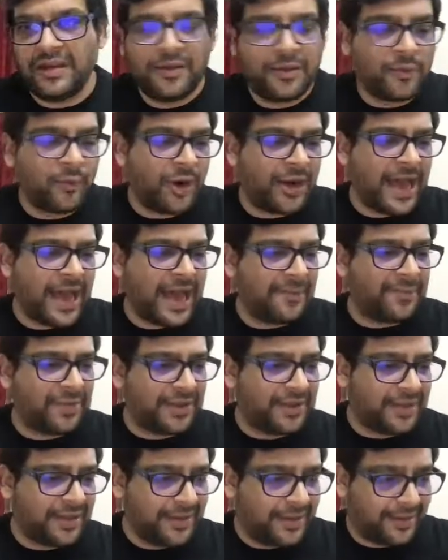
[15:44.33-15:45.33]
So what
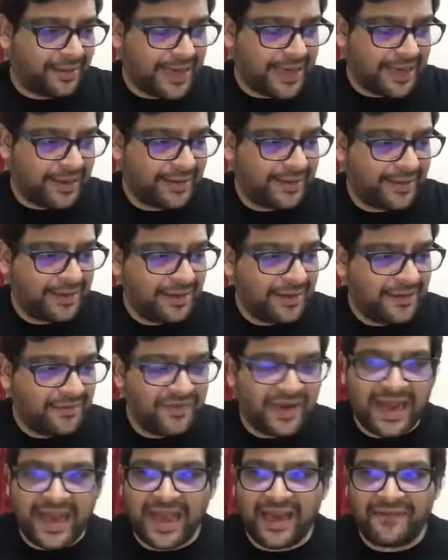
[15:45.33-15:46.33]
happens in this case?
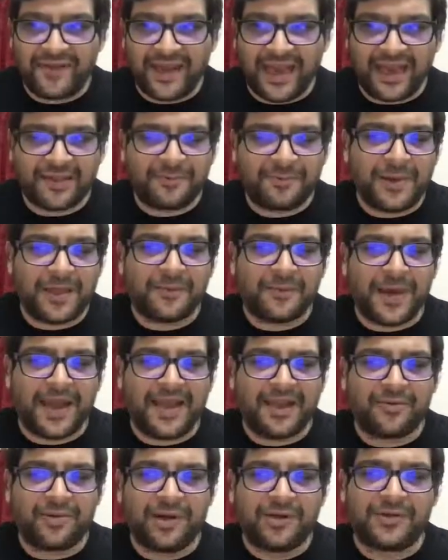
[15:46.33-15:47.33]
When I have x plus y
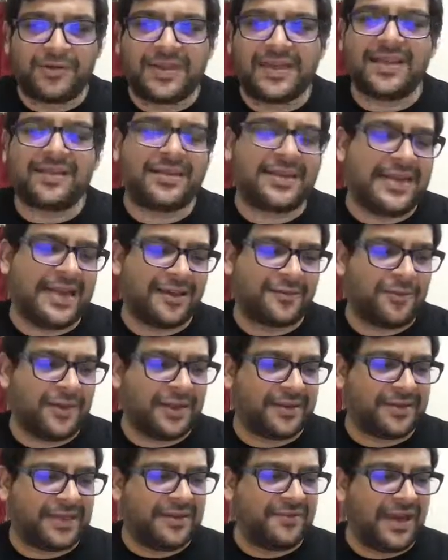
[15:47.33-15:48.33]
equal to 3 and 3x plus
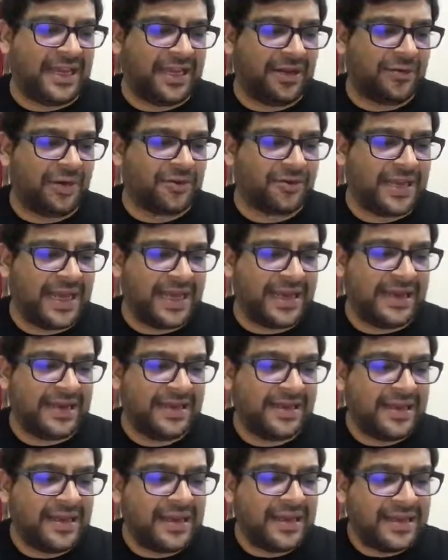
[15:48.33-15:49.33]
3y equal to 9,
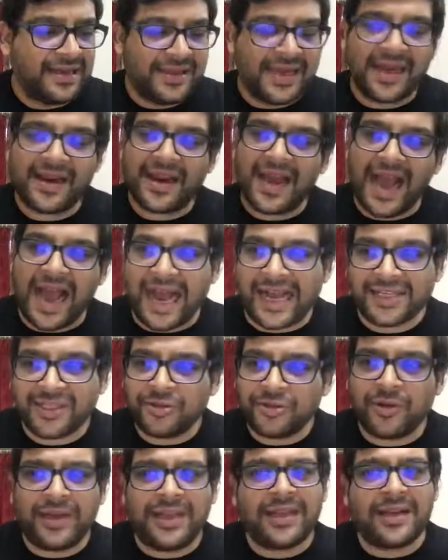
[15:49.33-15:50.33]
they are
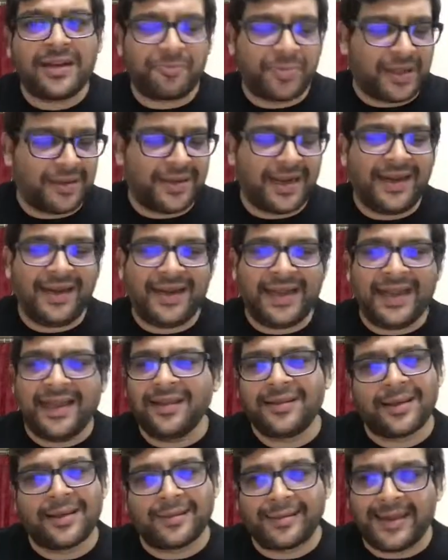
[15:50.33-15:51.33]
actually representing
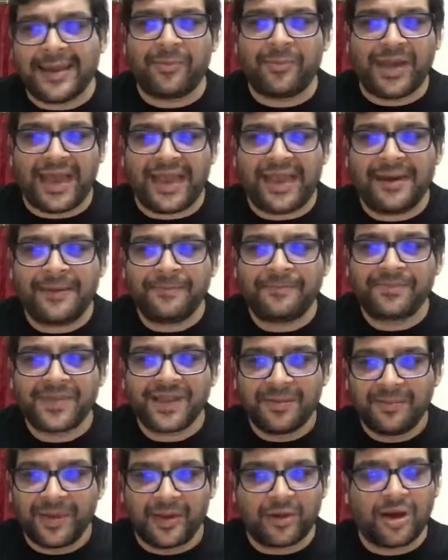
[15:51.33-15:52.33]
the same line
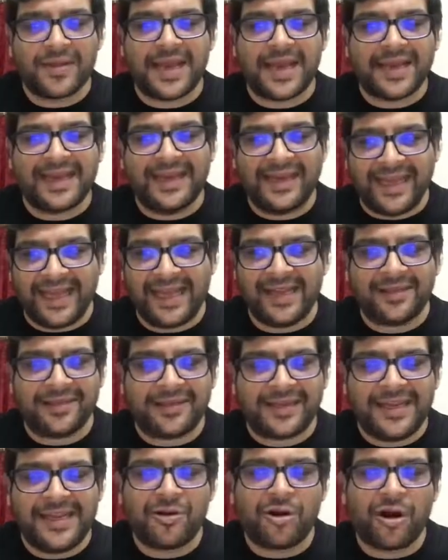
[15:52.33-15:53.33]
because I can take
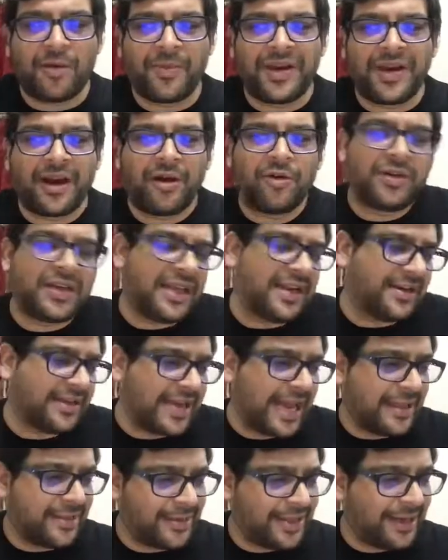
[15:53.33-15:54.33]
3 common out and
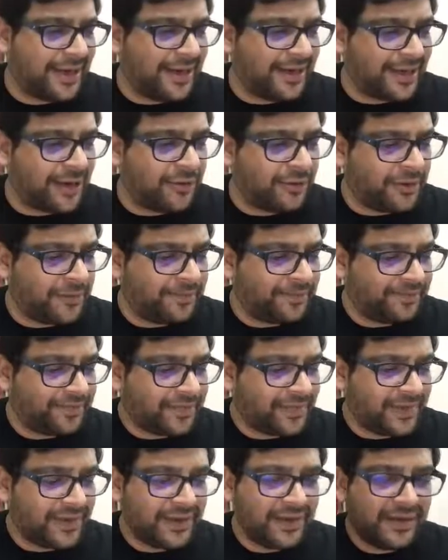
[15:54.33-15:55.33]
cancel it out.
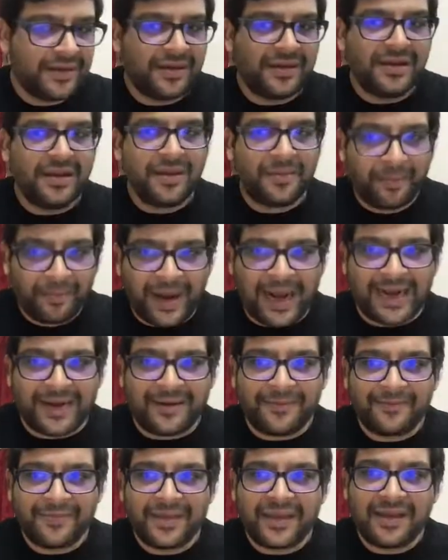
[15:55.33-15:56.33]

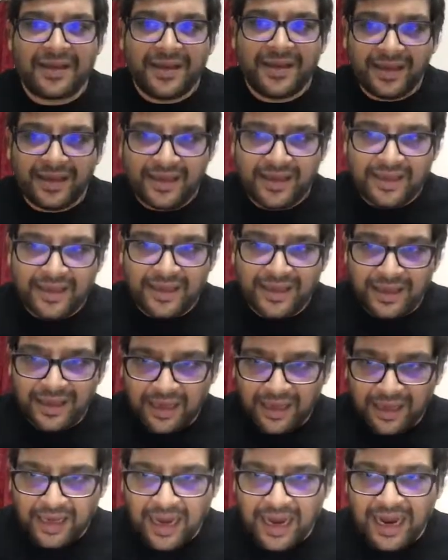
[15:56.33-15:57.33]
But
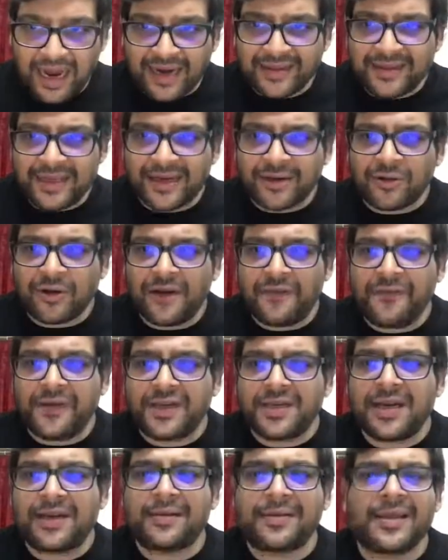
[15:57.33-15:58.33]
are their
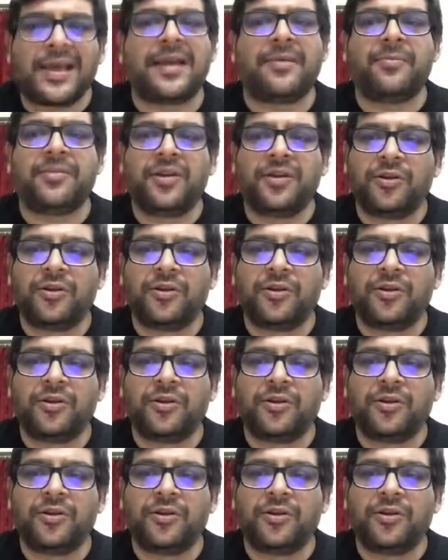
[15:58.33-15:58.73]
coefficients same?